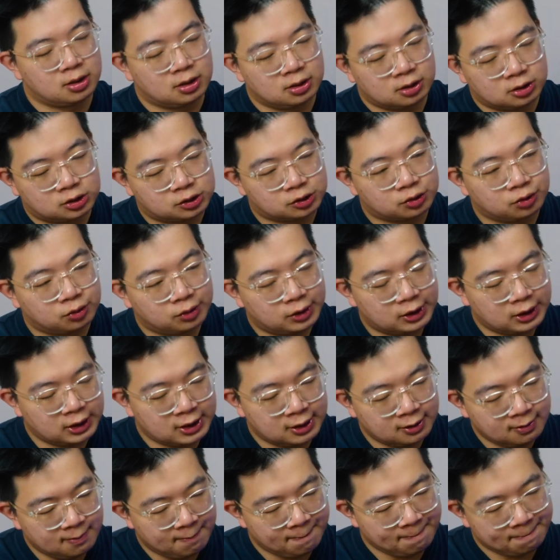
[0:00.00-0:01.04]
screw it
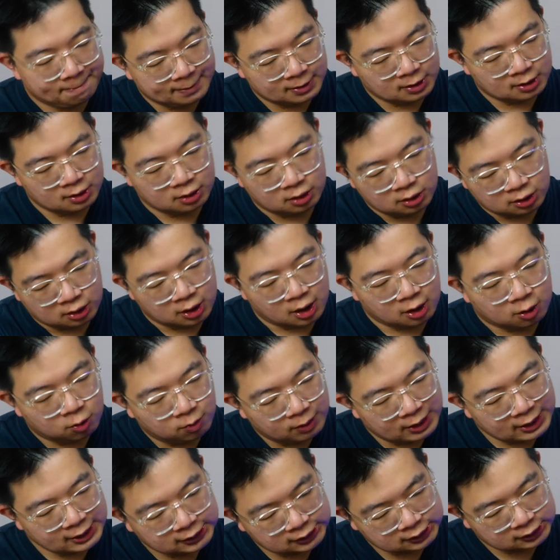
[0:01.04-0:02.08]
in
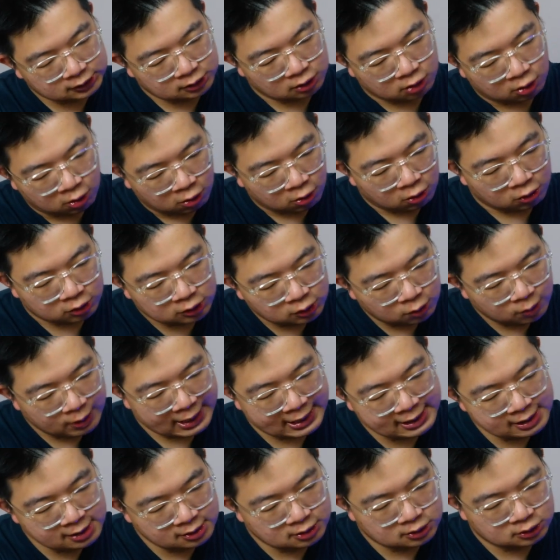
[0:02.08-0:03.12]
clockwise all the
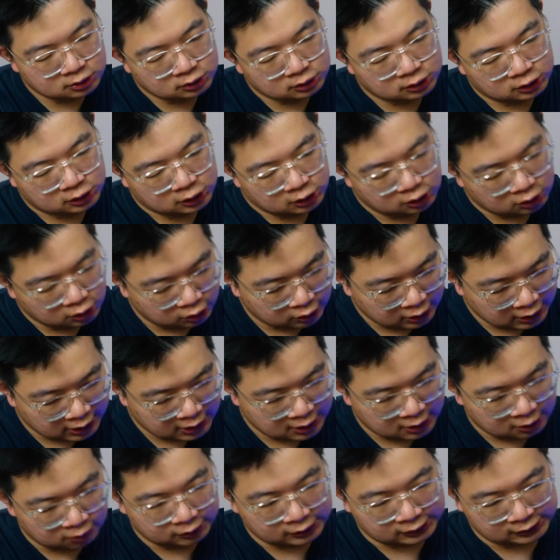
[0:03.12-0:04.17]
way till you hit
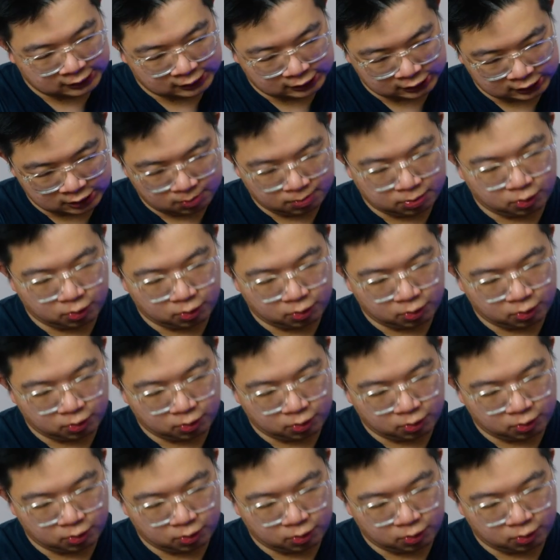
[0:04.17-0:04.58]
a resistance